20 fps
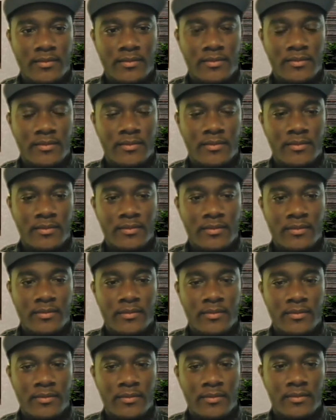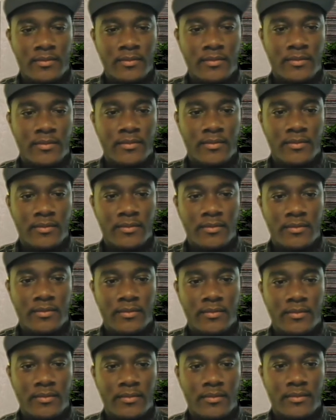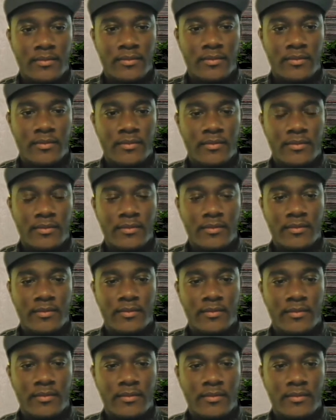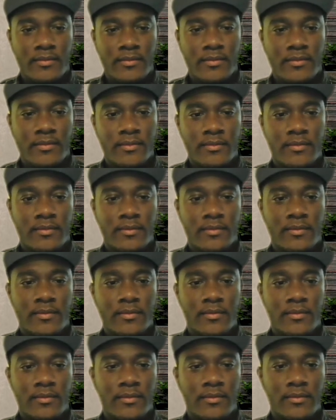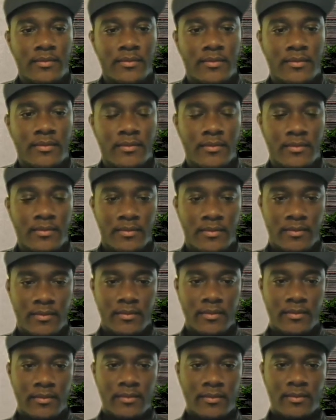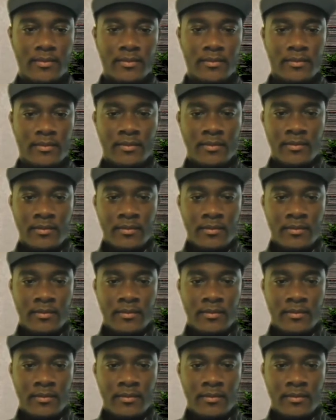This person isn't speaking.